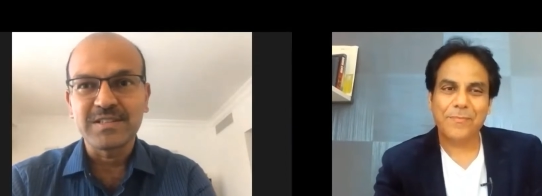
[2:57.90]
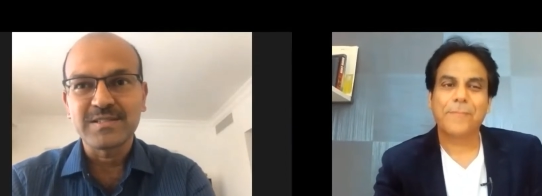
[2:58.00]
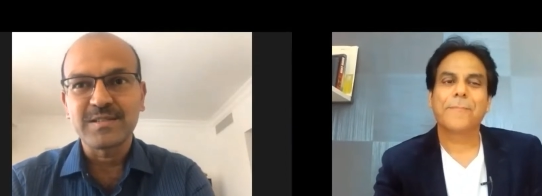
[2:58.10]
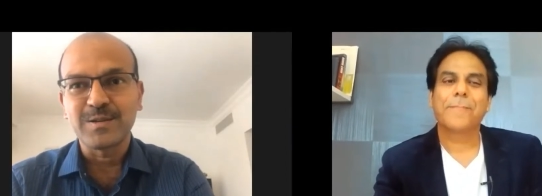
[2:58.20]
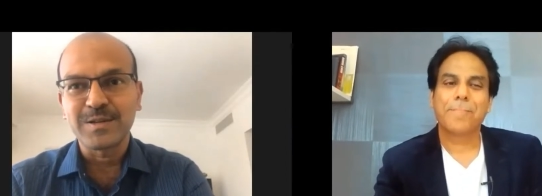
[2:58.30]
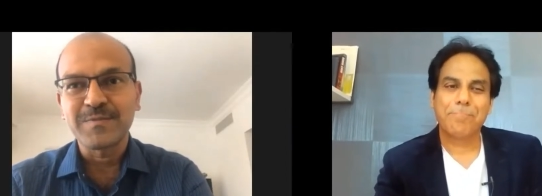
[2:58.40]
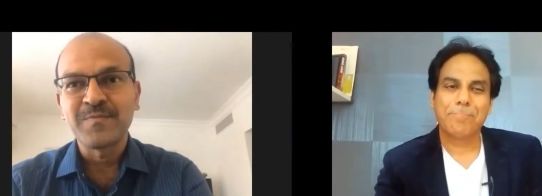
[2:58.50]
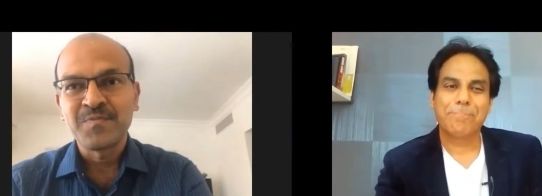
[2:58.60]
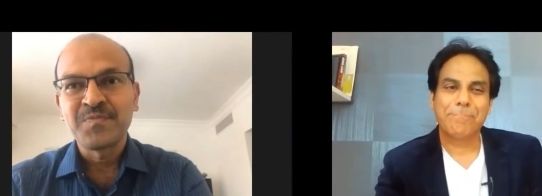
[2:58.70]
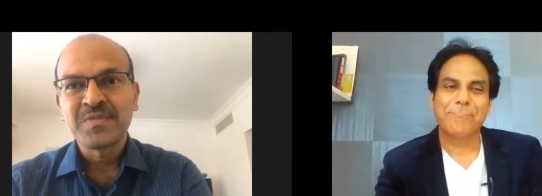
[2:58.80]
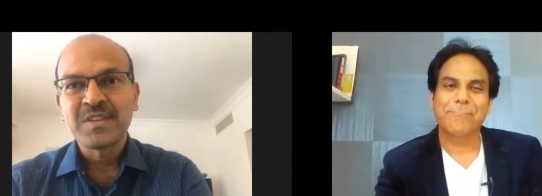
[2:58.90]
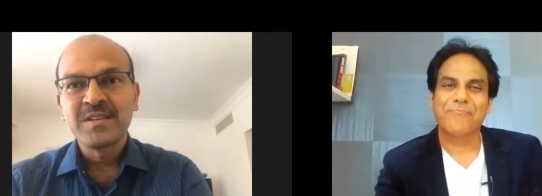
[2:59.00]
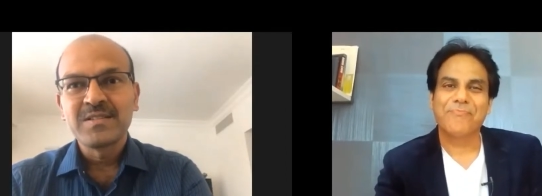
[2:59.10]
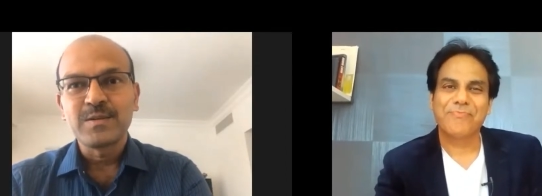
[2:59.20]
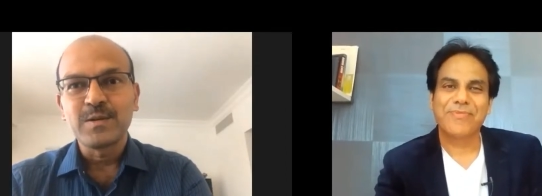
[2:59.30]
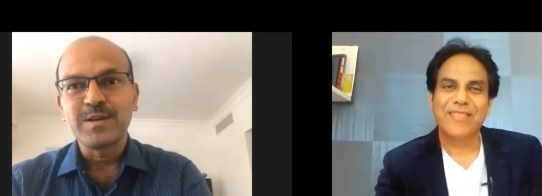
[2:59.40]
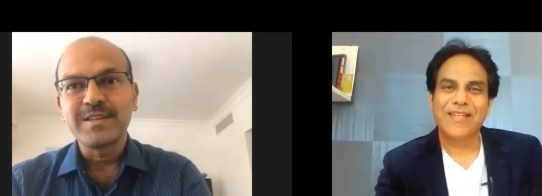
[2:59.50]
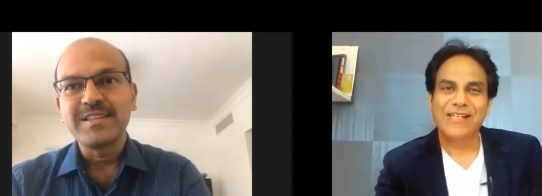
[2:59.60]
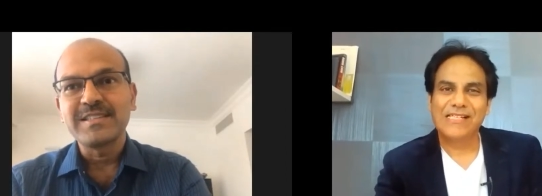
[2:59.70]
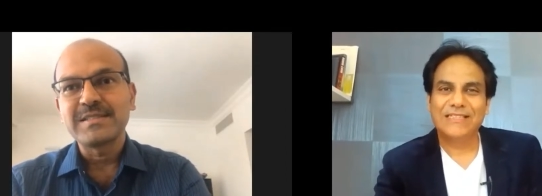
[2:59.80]
Speaker 1: song. Mm-hmm. So all
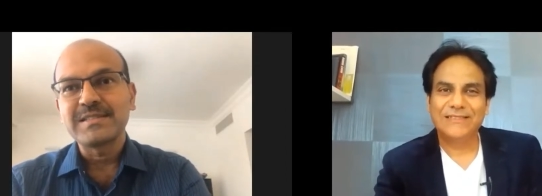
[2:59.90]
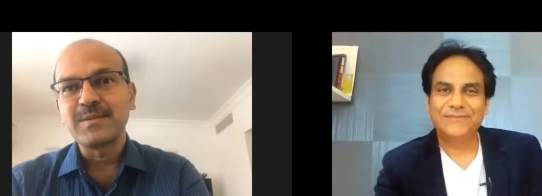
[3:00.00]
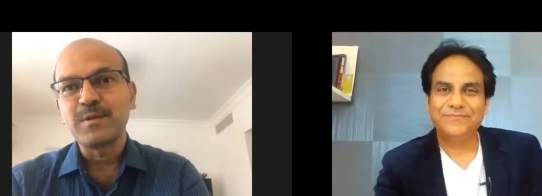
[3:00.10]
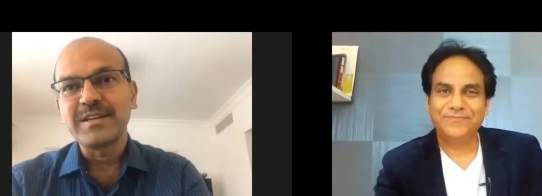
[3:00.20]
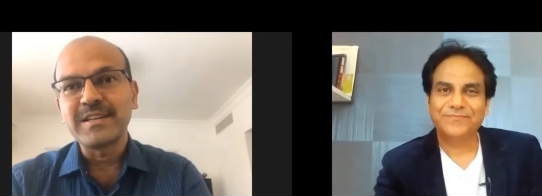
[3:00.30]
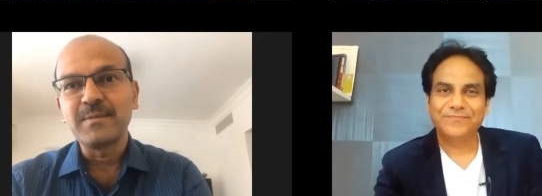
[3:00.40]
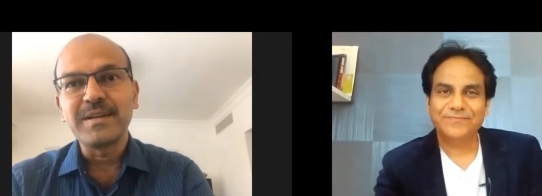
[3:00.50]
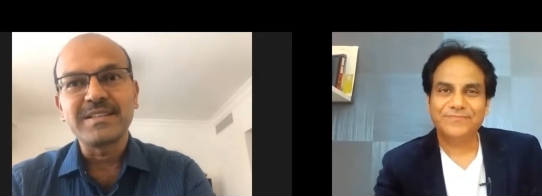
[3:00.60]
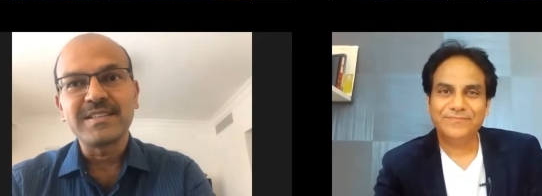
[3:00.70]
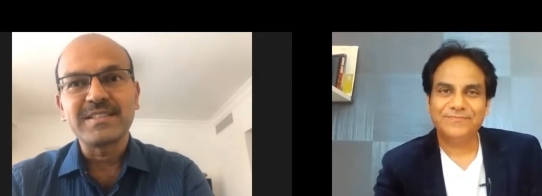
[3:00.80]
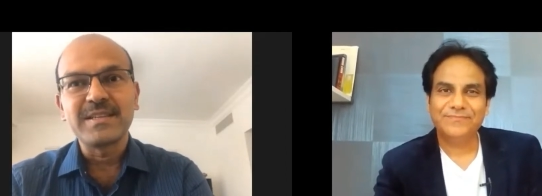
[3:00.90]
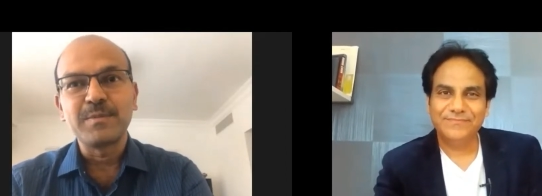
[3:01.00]
these stimulated my interest in